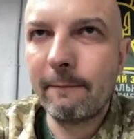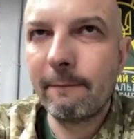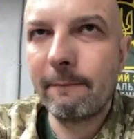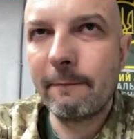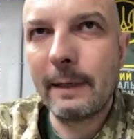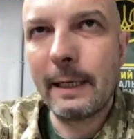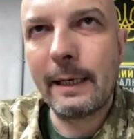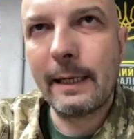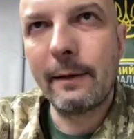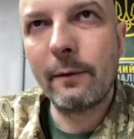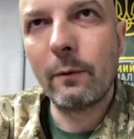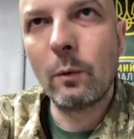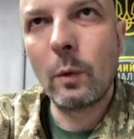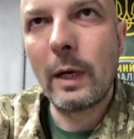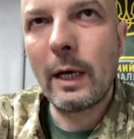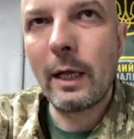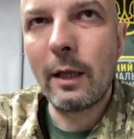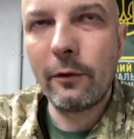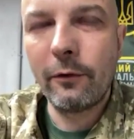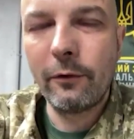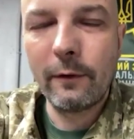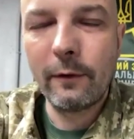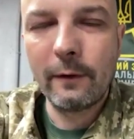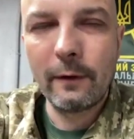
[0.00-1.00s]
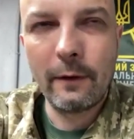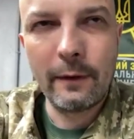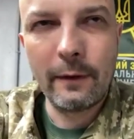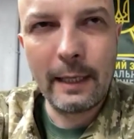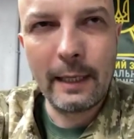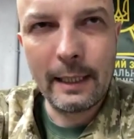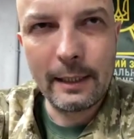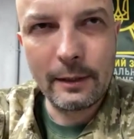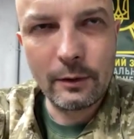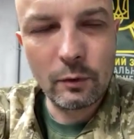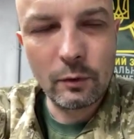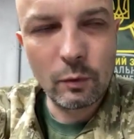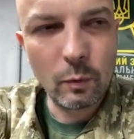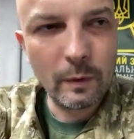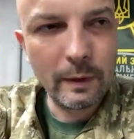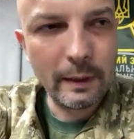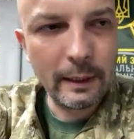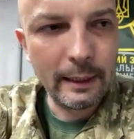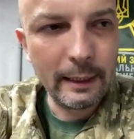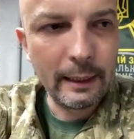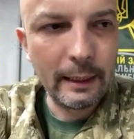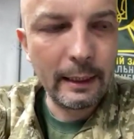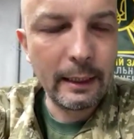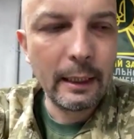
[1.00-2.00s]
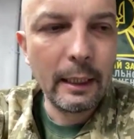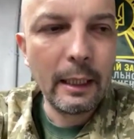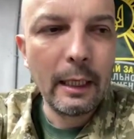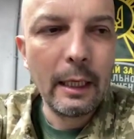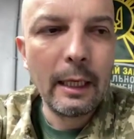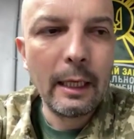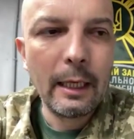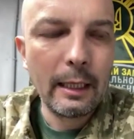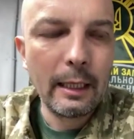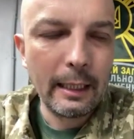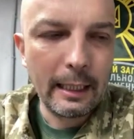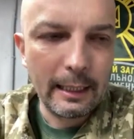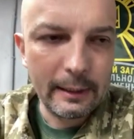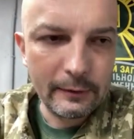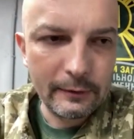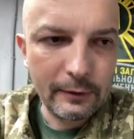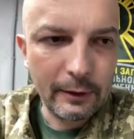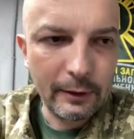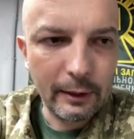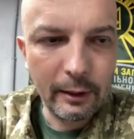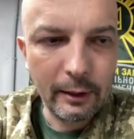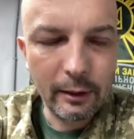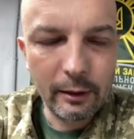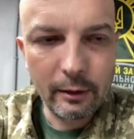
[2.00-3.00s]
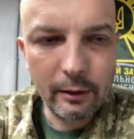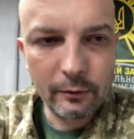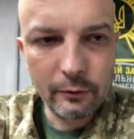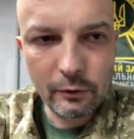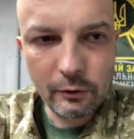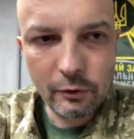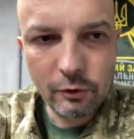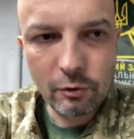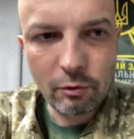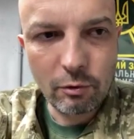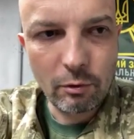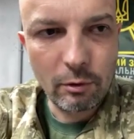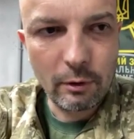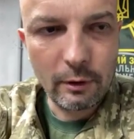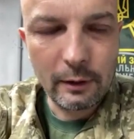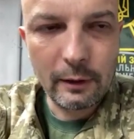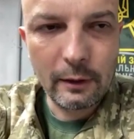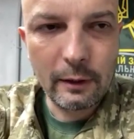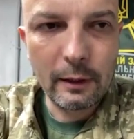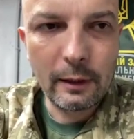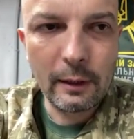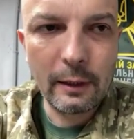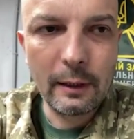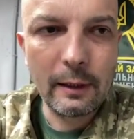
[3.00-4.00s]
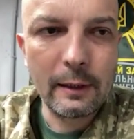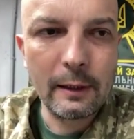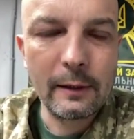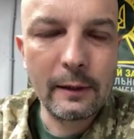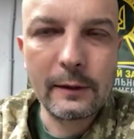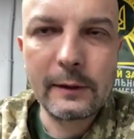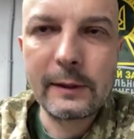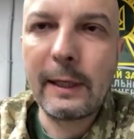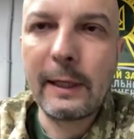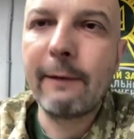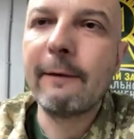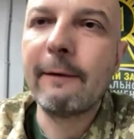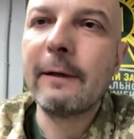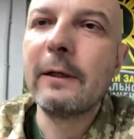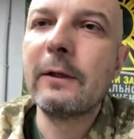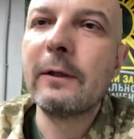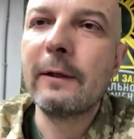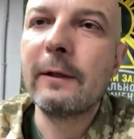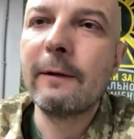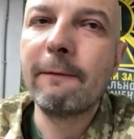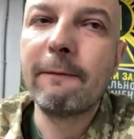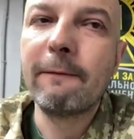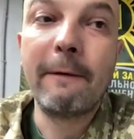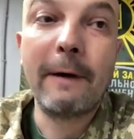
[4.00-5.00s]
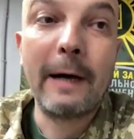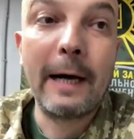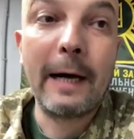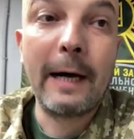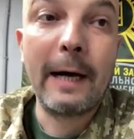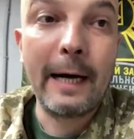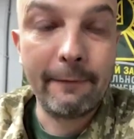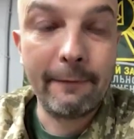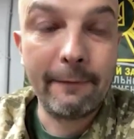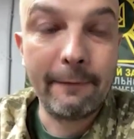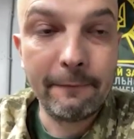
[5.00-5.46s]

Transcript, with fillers: very well that we last year destroyed uh, 75